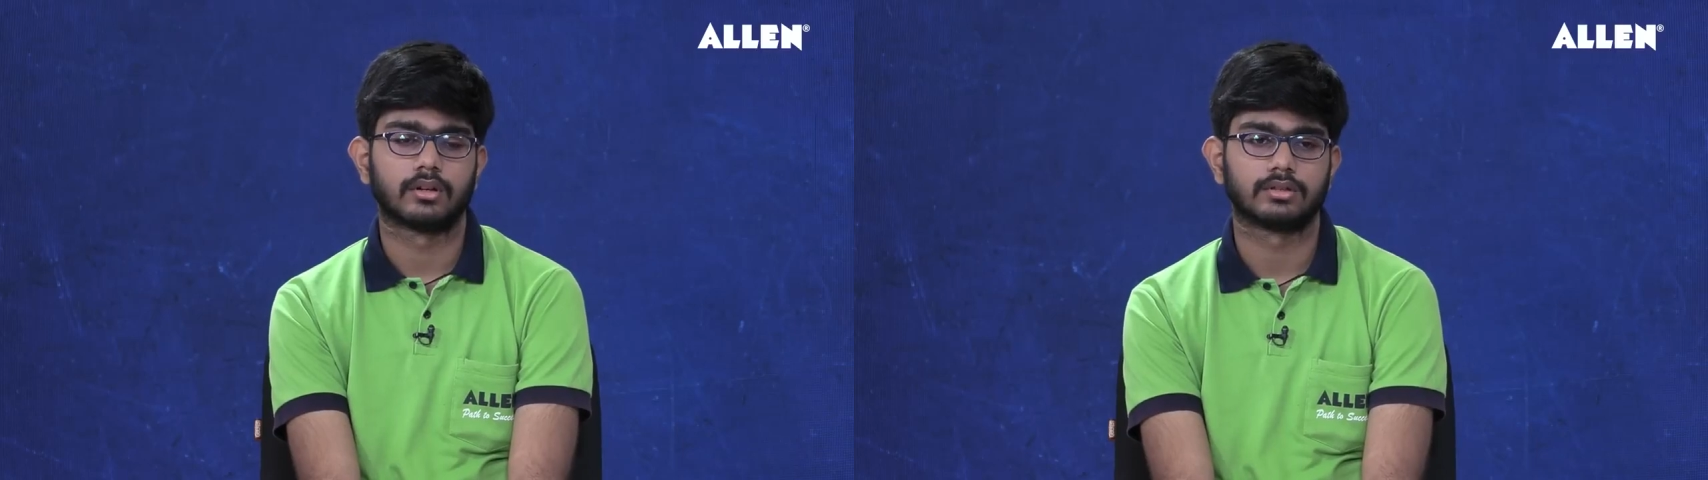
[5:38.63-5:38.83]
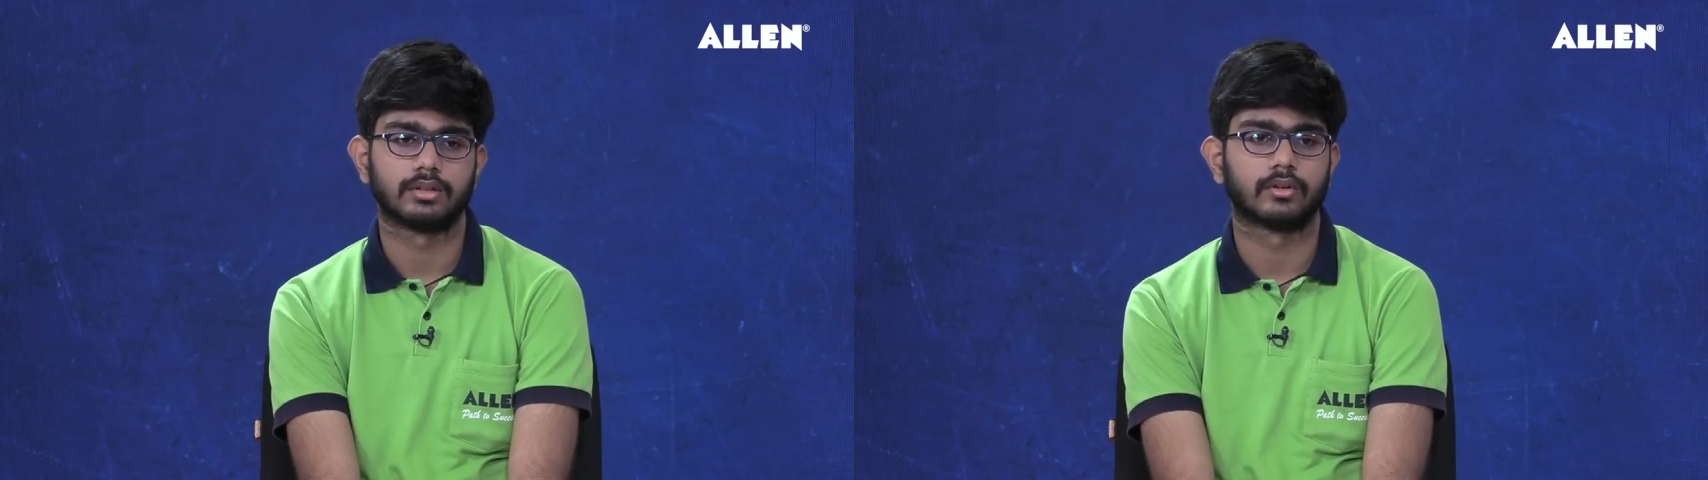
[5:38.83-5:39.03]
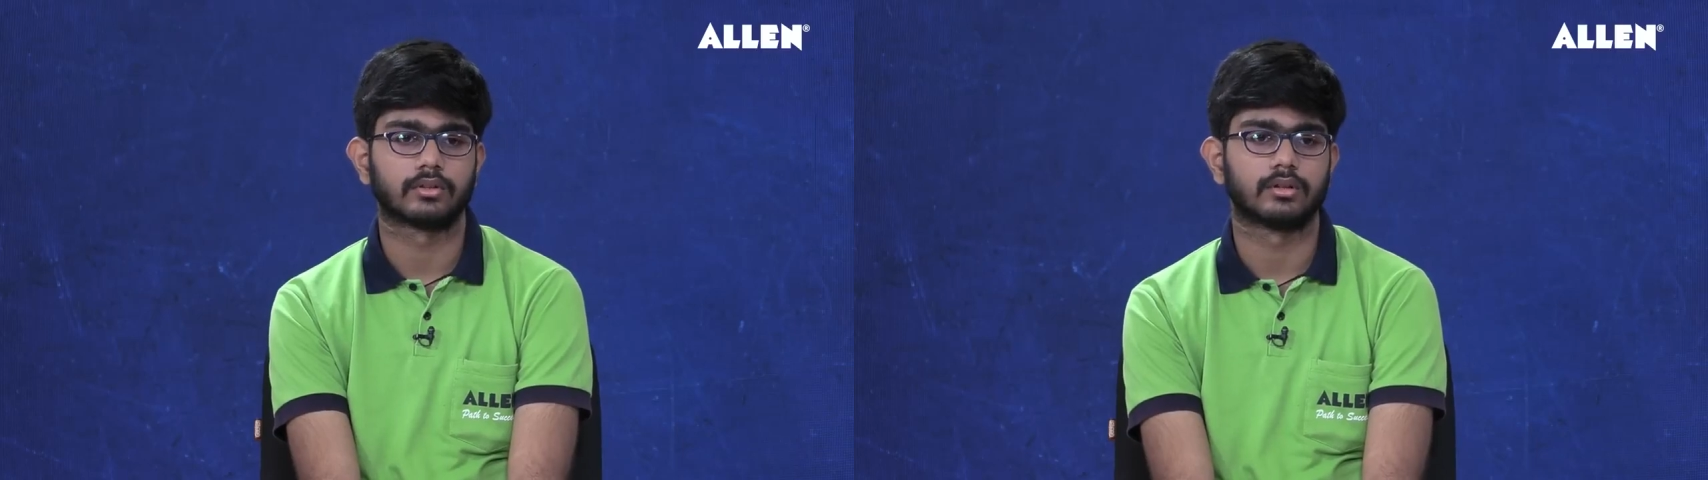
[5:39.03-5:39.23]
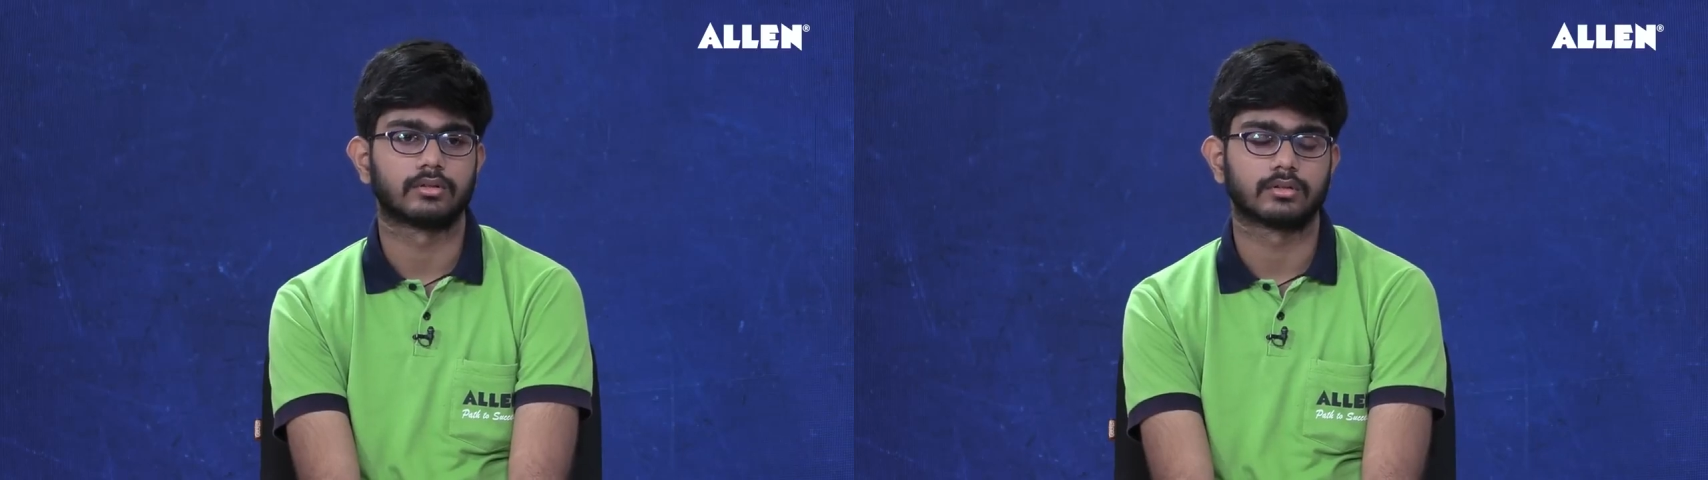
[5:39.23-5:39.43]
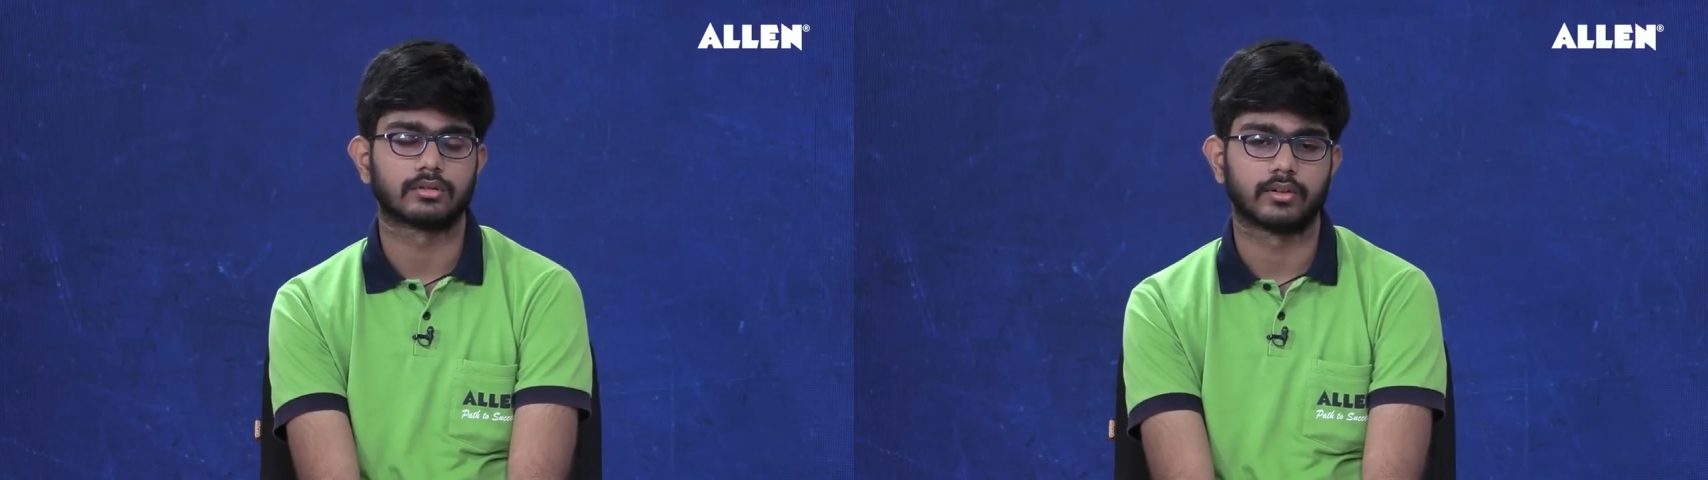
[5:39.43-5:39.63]
She was
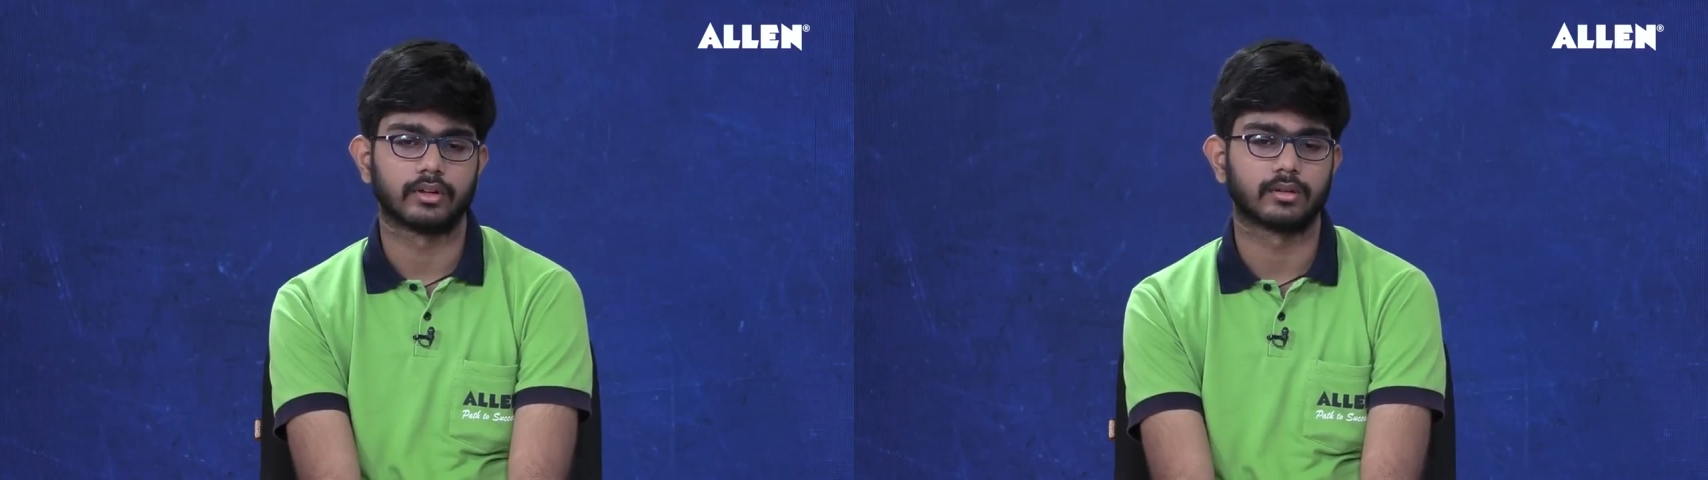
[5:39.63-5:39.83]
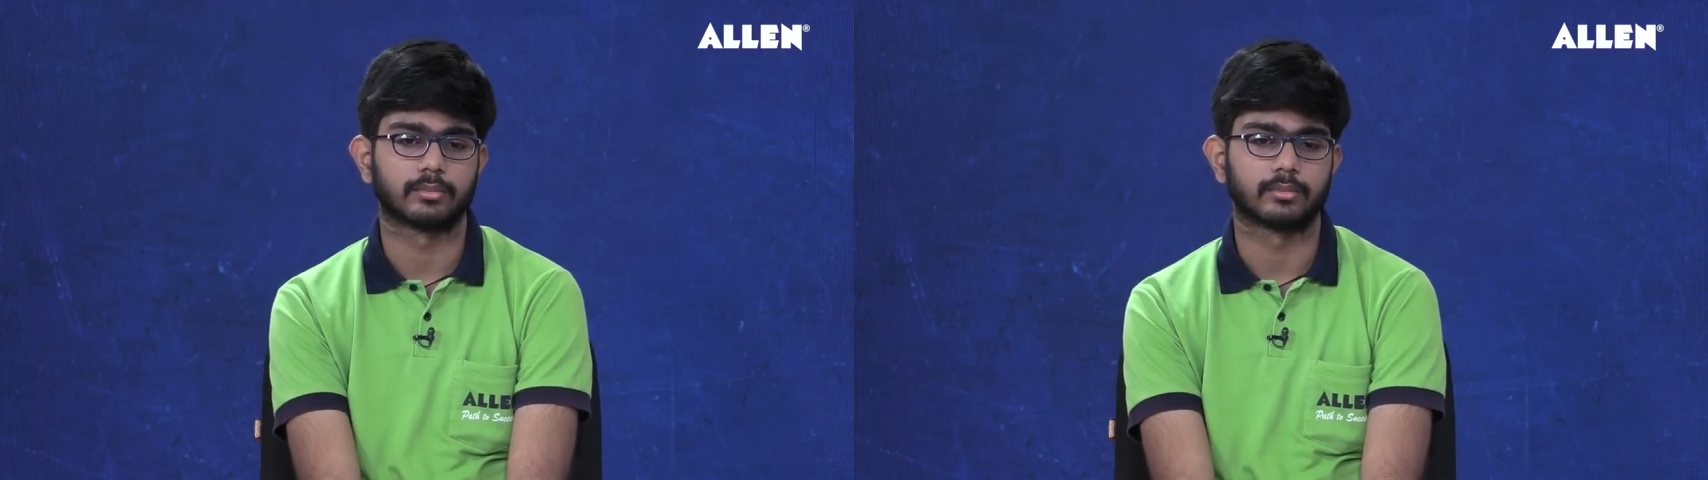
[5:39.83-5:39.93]
also very